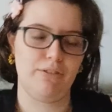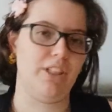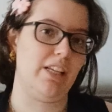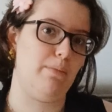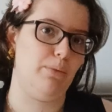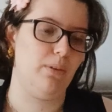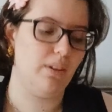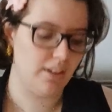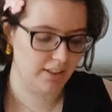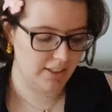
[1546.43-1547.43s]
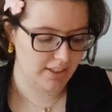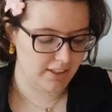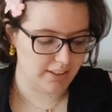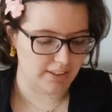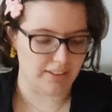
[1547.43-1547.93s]
for example,
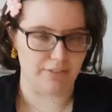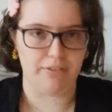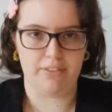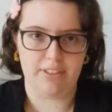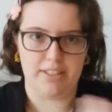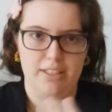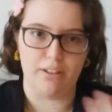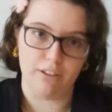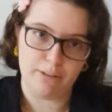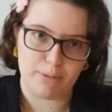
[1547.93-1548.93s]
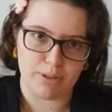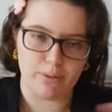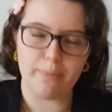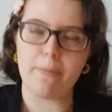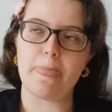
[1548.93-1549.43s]
if it's a long episode.